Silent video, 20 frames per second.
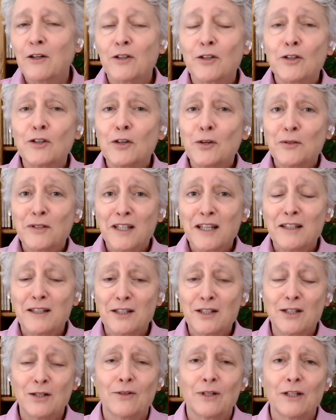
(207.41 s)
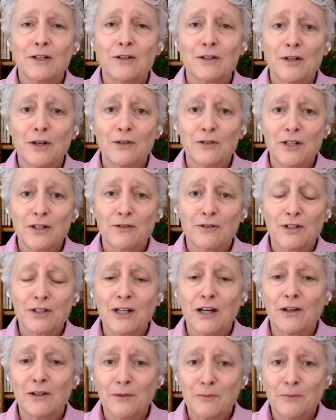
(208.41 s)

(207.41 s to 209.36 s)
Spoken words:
did you see this too in your coaching, Rochelle,